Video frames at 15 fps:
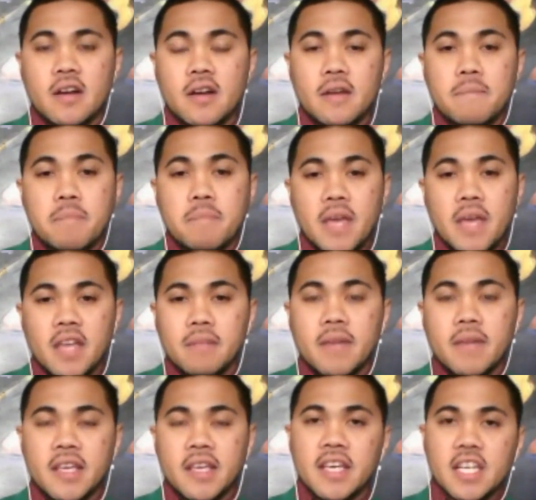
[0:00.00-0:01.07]
are
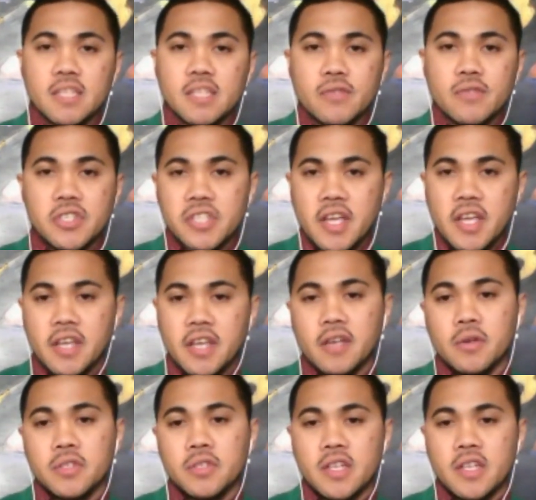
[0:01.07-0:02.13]
paid by guests for staying
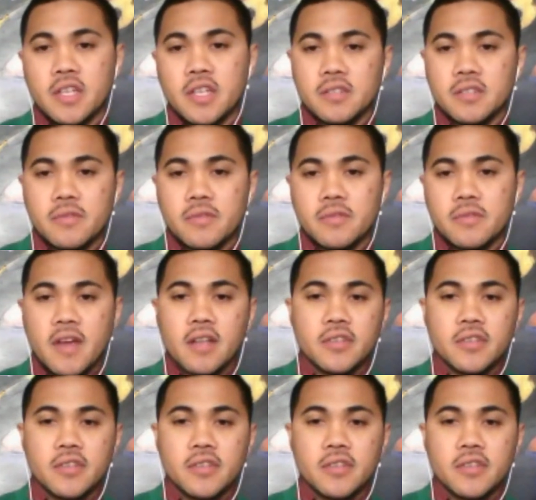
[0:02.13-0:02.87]
at hotels, right?